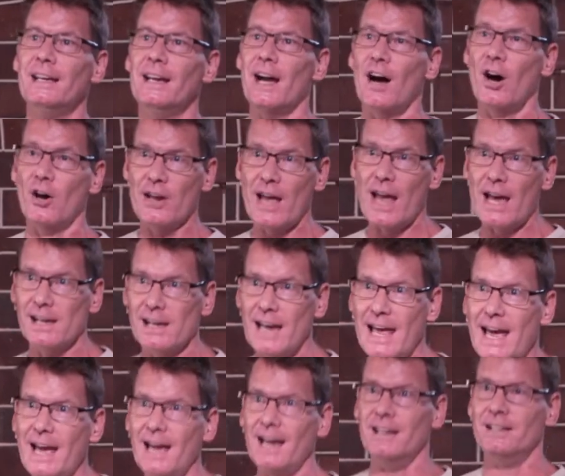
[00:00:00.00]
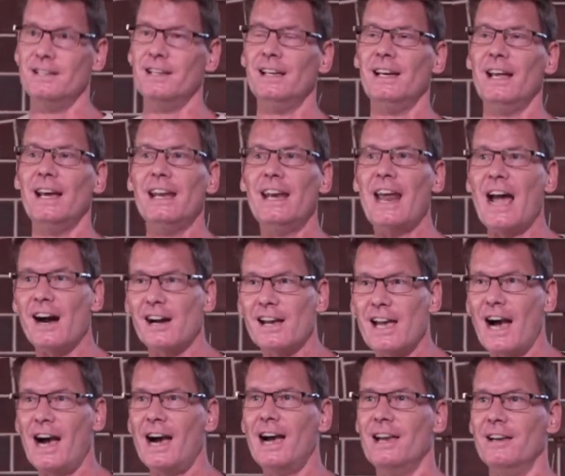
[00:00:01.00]
on our land, in our
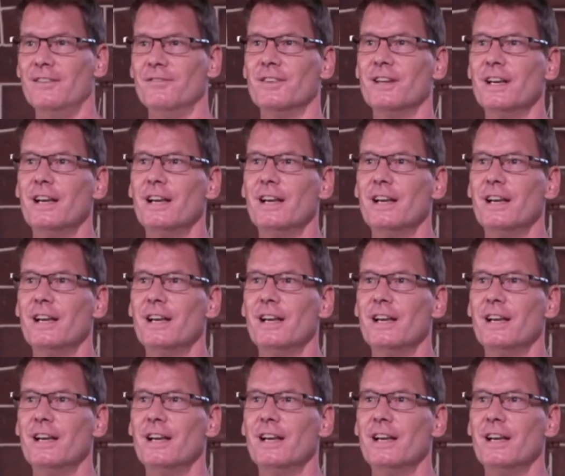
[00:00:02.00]
cave?"